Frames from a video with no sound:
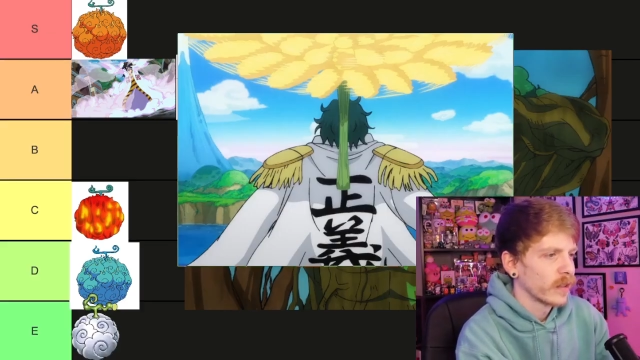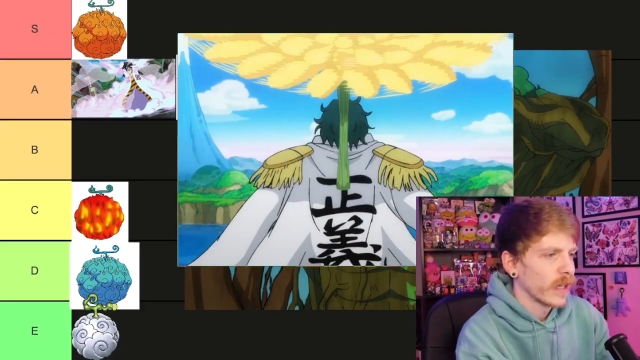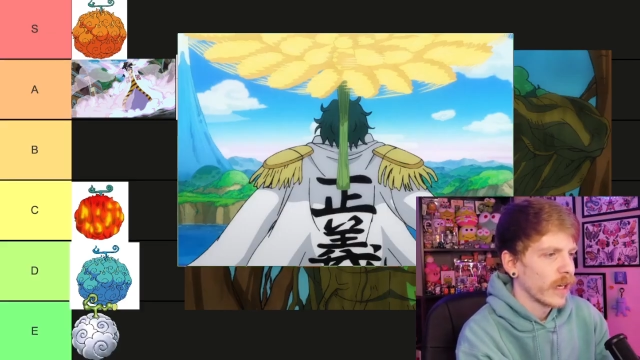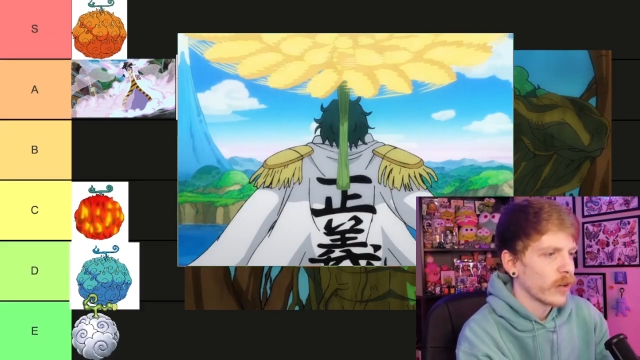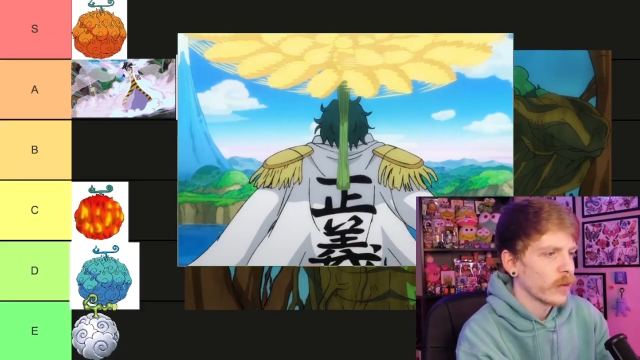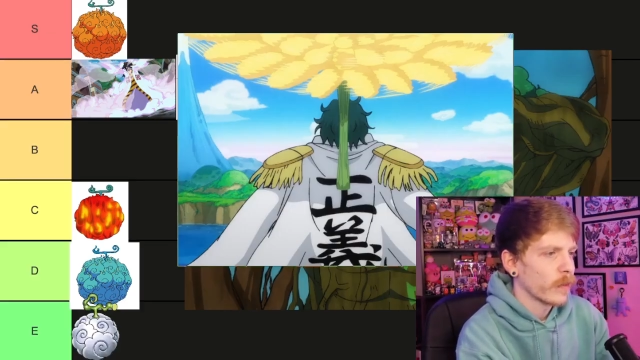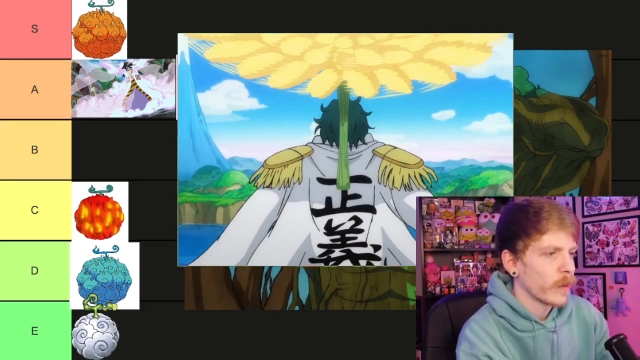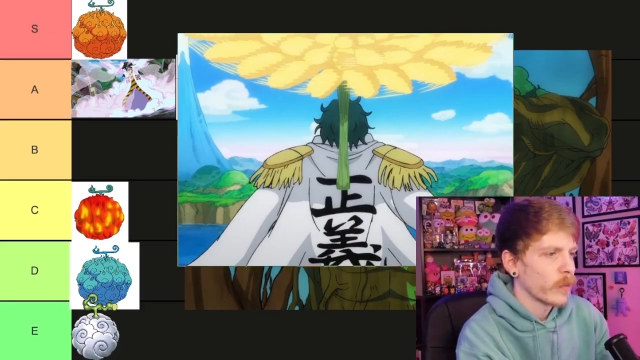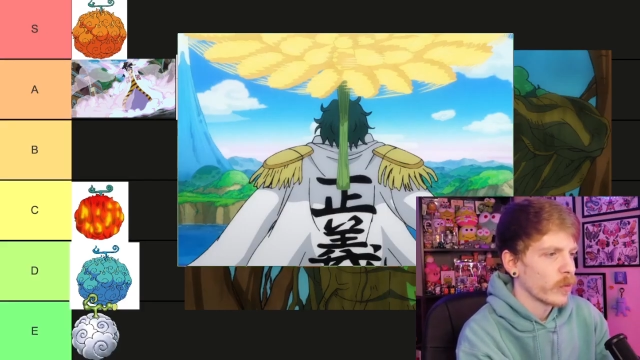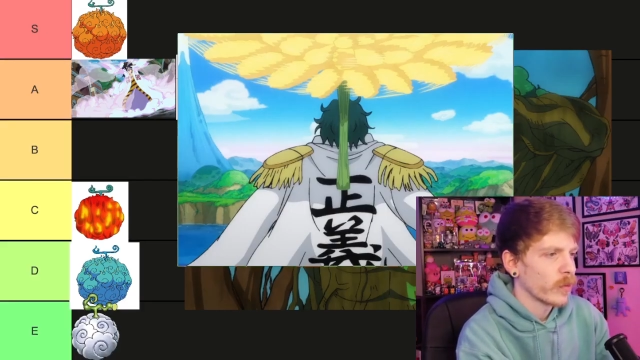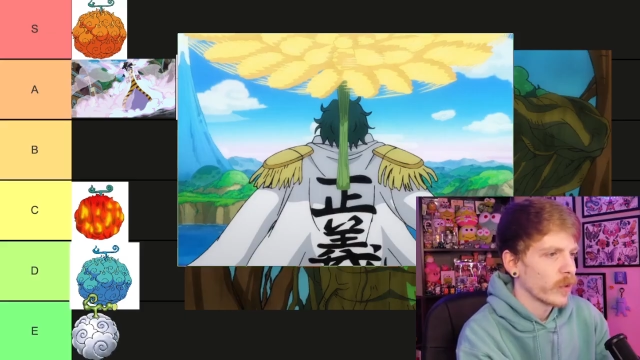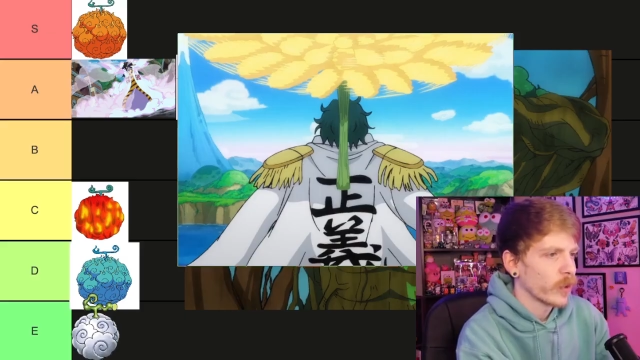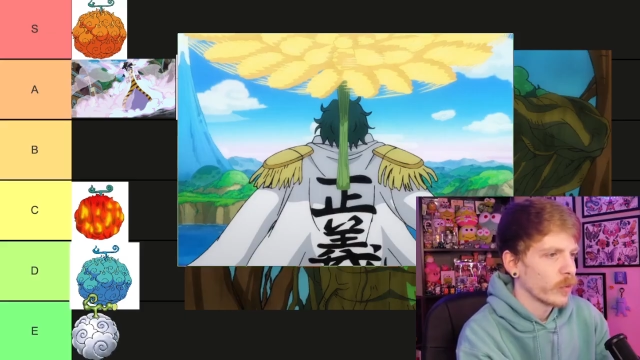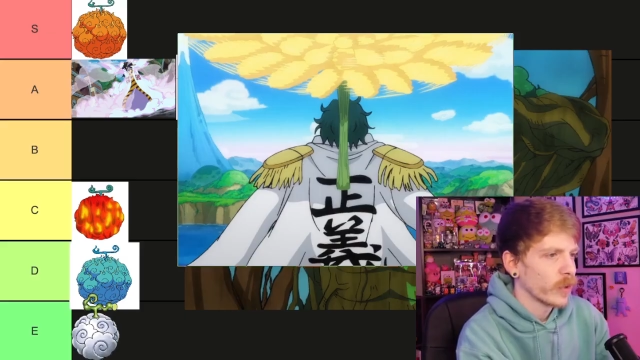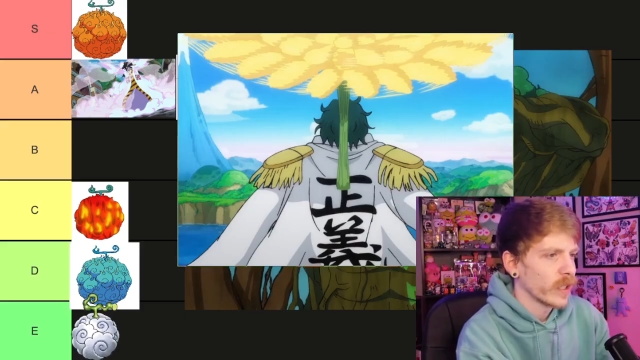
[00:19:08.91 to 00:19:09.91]
I don't remember
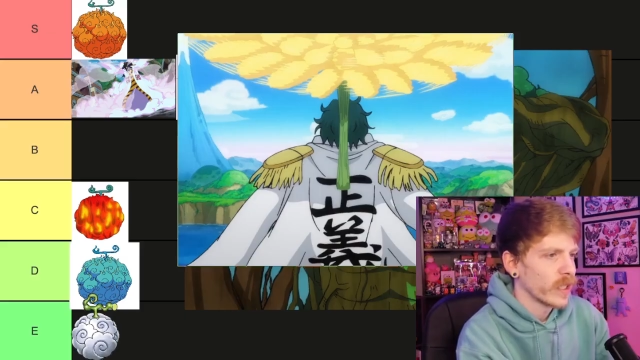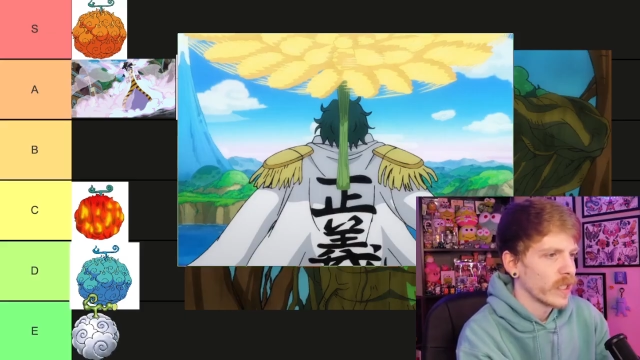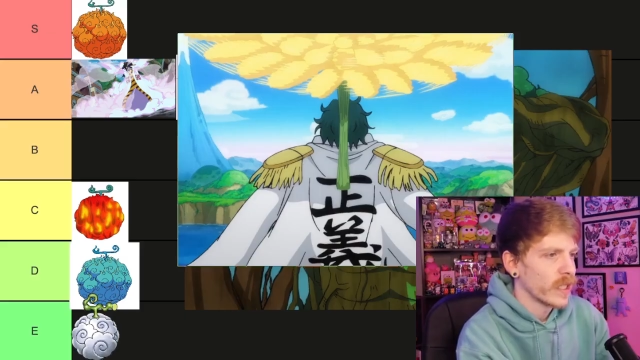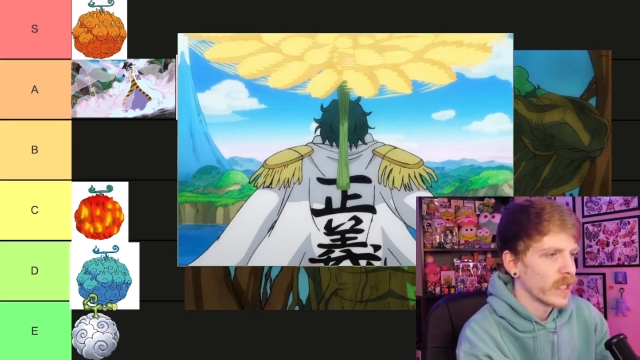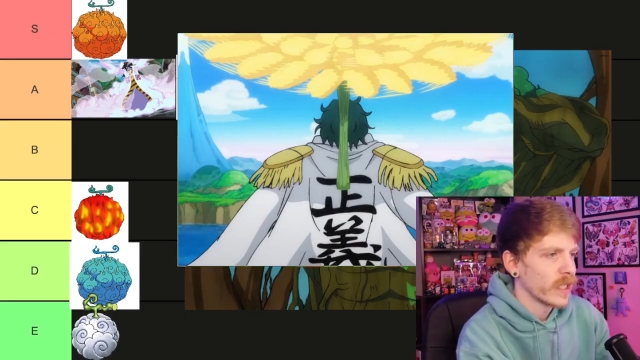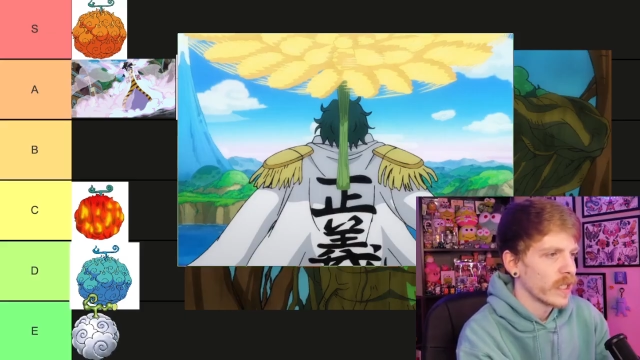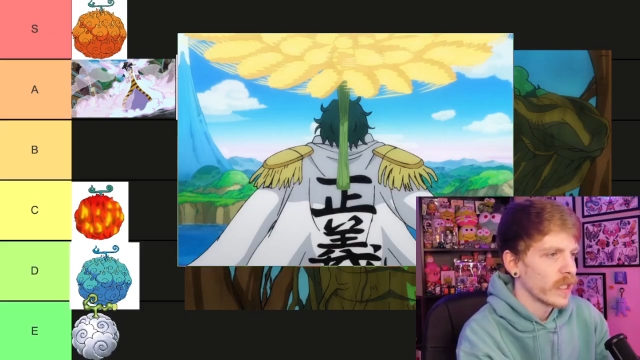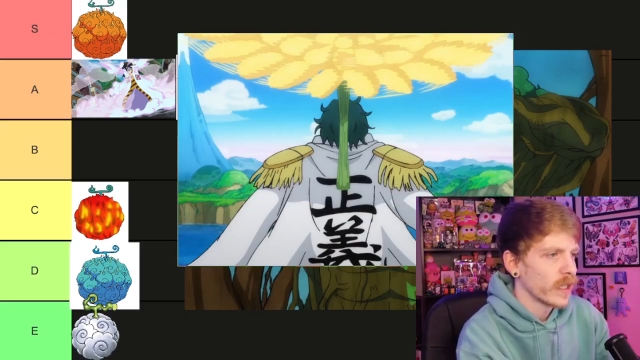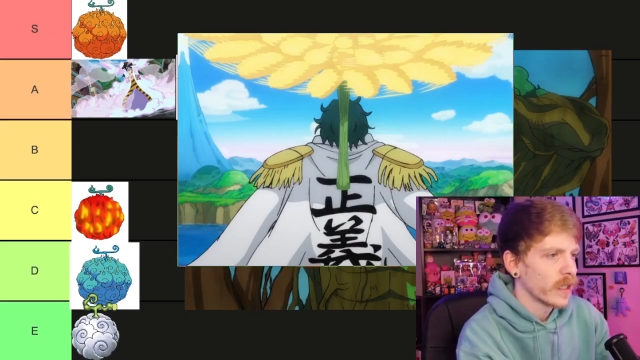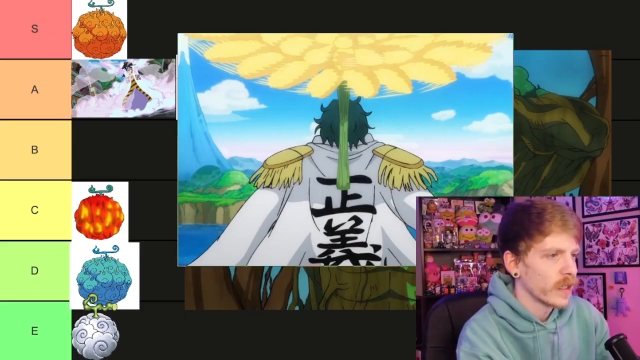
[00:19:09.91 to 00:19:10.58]
really what he did.